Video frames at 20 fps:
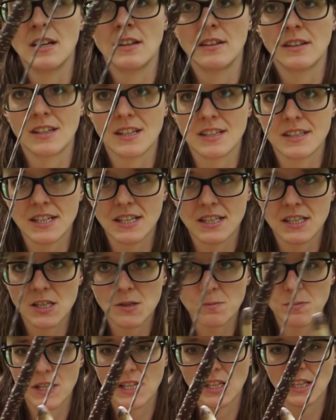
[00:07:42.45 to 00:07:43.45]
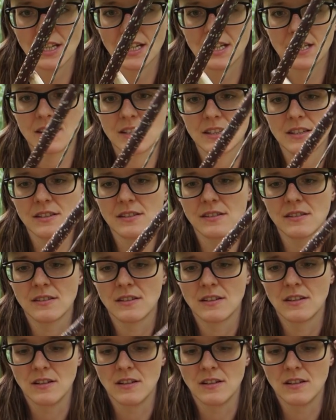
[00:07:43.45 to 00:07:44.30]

Then I take the spindle like this,